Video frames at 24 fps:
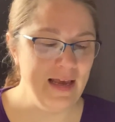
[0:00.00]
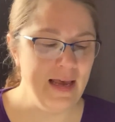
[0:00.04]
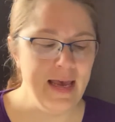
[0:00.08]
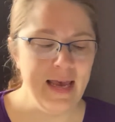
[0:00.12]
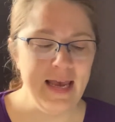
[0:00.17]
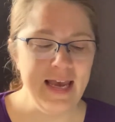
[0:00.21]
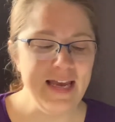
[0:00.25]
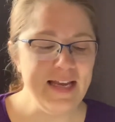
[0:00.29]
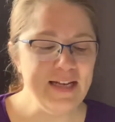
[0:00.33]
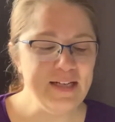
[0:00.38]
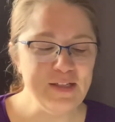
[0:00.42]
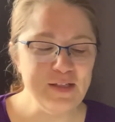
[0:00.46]

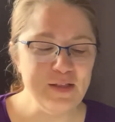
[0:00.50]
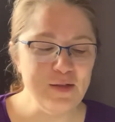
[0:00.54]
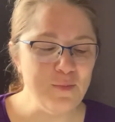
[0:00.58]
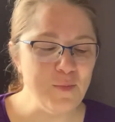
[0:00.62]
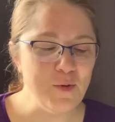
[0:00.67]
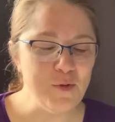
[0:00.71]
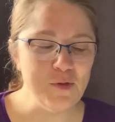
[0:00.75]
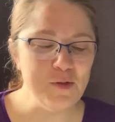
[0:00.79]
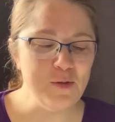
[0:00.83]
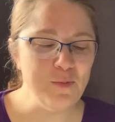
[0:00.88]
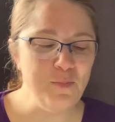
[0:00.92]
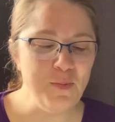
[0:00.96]
It is the
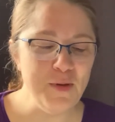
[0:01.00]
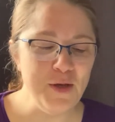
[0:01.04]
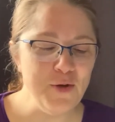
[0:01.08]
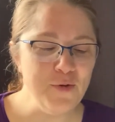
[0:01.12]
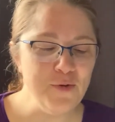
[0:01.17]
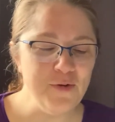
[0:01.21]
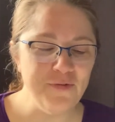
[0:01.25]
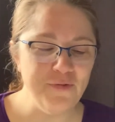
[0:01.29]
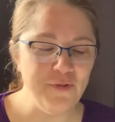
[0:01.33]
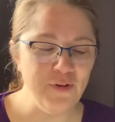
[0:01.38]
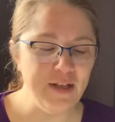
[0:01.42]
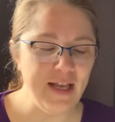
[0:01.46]
most
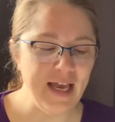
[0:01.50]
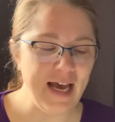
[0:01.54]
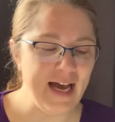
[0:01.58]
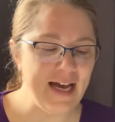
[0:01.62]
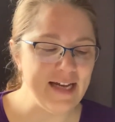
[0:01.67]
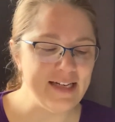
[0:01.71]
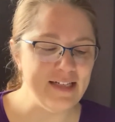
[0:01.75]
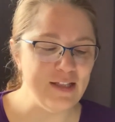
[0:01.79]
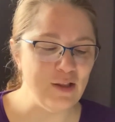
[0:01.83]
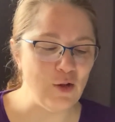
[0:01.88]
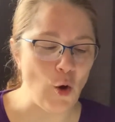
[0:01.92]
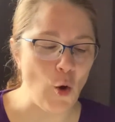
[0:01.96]
beautiful
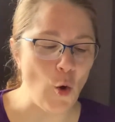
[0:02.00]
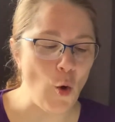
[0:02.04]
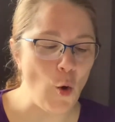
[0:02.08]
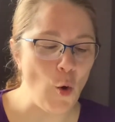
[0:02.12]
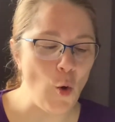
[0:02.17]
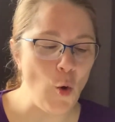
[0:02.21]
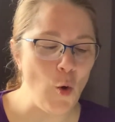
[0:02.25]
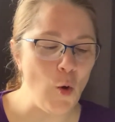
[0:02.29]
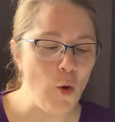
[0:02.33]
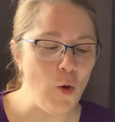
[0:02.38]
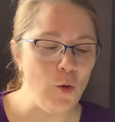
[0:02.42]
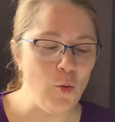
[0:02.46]
cat in the
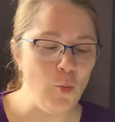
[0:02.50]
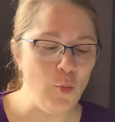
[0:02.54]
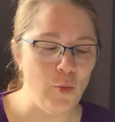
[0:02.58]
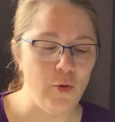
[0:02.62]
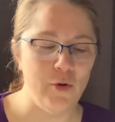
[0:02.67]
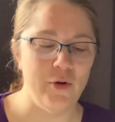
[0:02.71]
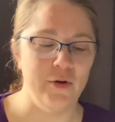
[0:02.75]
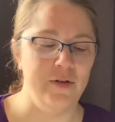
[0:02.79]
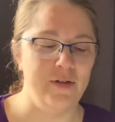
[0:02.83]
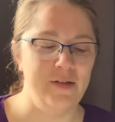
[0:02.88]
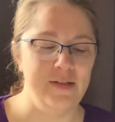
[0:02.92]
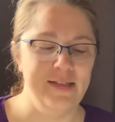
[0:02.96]
whole
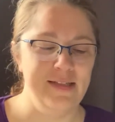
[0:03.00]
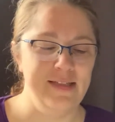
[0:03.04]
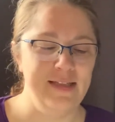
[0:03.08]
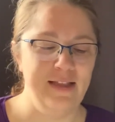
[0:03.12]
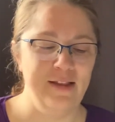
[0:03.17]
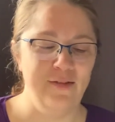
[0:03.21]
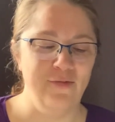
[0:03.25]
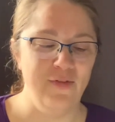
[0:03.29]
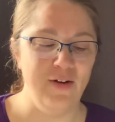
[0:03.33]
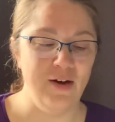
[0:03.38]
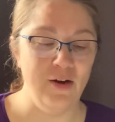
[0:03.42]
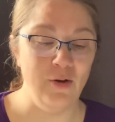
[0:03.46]
world, said
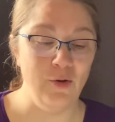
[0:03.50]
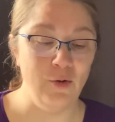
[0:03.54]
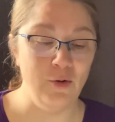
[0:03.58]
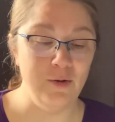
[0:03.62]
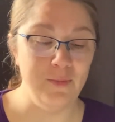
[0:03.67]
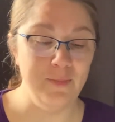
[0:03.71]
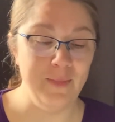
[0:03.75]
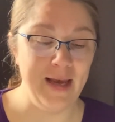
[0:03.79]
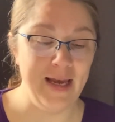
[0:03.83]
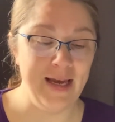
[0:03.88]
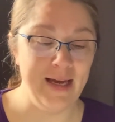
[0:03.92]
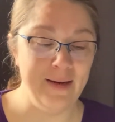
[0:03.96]
the very old
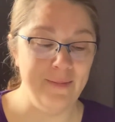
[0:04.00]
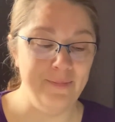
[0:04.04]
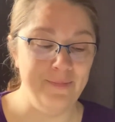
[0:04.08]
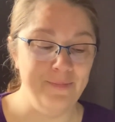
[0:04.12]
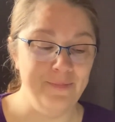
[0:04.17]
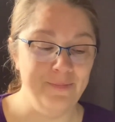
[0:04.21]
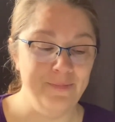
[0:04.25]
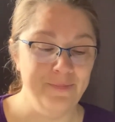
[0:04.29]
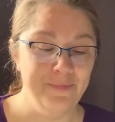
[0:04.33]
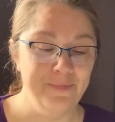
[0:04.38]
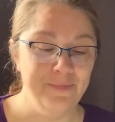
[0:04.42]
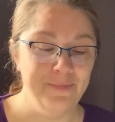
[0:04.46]
man.
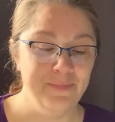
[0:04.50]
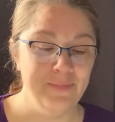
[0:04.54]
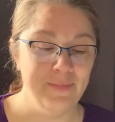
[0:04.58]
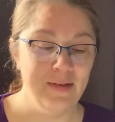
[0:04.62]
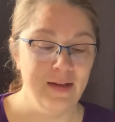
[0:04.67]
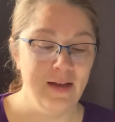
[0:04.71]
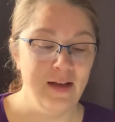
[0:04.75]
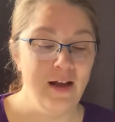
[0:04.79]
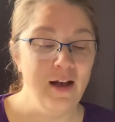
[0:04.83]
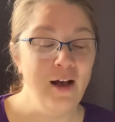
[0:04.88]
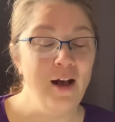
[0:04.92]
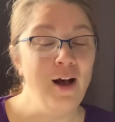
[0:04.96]

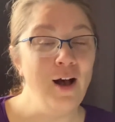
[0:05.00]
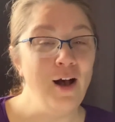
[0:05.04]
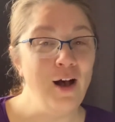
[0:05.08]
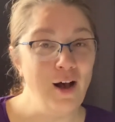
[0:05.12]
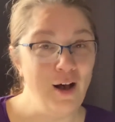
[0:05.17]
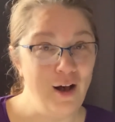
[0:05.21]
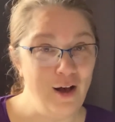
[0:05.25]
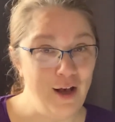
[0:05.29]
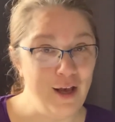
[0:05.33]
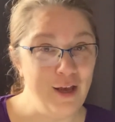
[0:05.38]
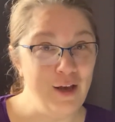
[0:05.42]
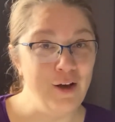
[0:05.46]

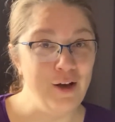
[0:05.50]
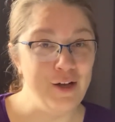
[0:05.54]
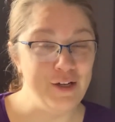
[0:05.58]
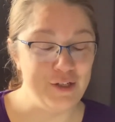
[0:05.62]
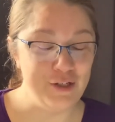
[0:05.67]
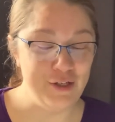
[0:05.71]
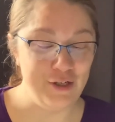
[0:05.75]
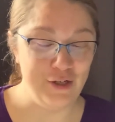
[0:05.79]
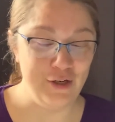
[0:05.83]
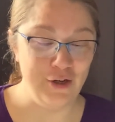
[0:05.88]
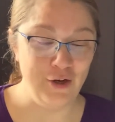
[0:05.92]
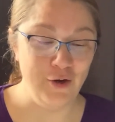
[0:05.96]
I ought
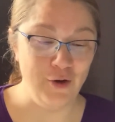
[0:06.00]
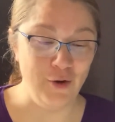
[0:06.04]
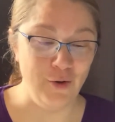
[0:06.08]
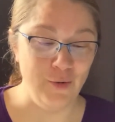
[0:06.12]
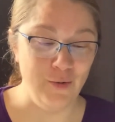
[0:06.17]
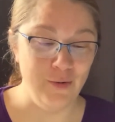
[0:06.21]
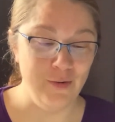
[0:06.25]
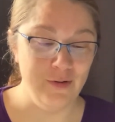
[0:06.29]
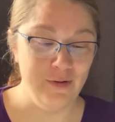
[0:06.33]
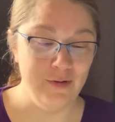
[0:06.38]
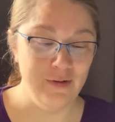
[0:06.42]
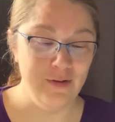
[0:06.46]
to know,
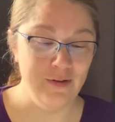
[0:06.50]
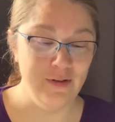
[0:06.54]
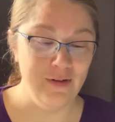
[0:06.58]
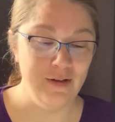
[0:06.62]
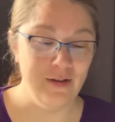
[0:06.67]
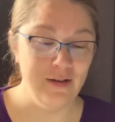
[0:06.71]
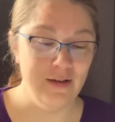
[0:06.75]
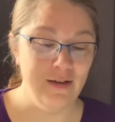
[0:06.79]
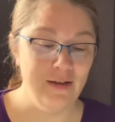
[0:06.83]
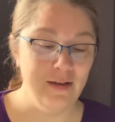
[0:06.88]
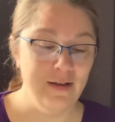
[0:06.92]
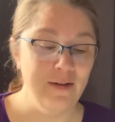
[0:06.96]

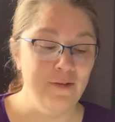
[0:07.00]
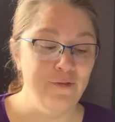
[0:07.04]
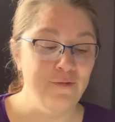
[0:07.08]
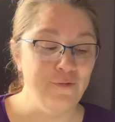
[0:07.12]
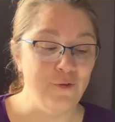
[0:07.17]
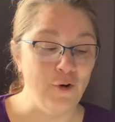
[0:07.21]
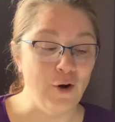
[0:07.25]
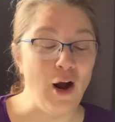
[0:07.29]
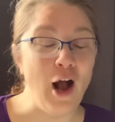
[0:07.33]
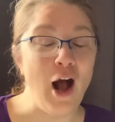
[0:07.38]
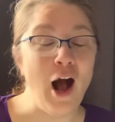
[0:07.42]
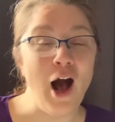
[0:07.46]

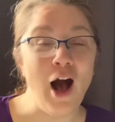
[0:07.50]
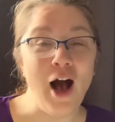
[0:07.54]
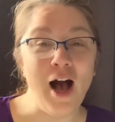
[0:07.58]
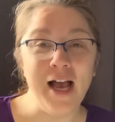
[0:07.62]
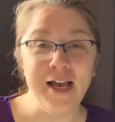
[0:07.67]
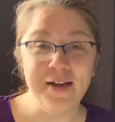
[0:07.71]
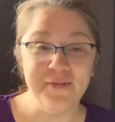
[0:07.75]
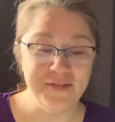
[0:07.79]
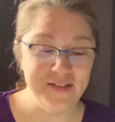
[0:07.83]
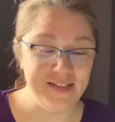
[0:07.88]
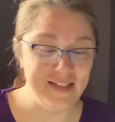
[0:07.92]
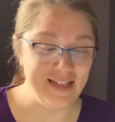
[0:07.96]
for
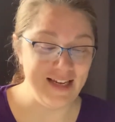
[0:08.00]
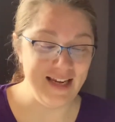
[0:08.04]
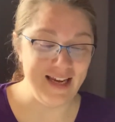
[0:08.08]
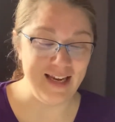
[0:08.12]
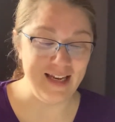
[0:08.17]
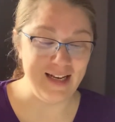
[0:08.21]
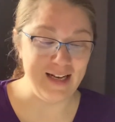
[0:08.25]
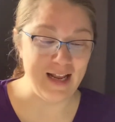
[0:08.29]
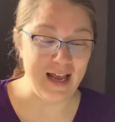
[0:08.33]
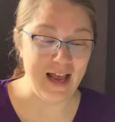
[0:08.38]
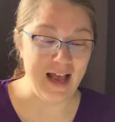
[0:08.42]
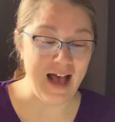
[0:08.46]
I've
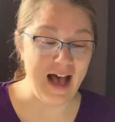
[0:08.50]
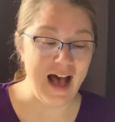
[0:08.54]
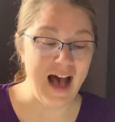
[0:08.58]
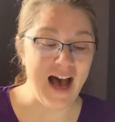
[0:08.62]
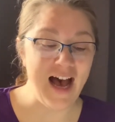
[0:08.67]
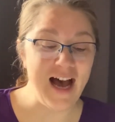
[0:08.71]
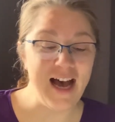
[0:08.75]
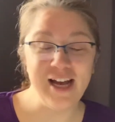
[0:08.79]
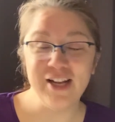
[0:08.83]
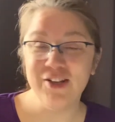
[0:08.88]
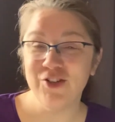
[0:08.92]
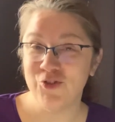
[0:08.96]
seen
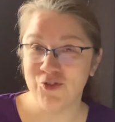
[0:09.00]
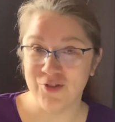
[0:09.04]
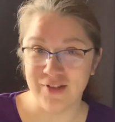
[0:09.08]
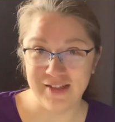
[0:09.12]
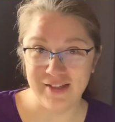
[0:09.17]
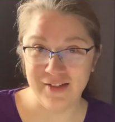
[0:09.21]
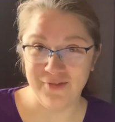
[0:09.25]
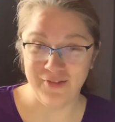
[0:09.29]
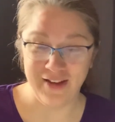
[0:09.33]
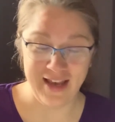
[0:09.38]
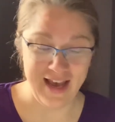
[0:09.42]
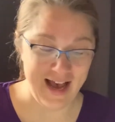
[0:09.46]

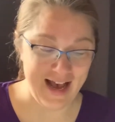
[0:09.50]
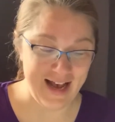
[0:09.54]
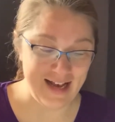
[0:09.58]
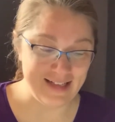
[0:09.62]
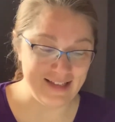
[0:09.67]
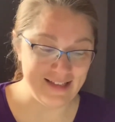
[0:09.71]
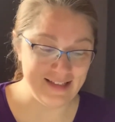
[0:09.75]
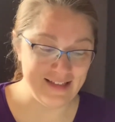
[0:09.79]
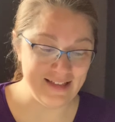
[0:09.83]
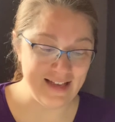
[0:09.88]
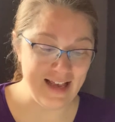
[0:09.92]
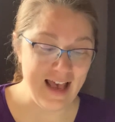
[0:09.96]
hundreds of
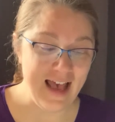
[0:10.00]
cats,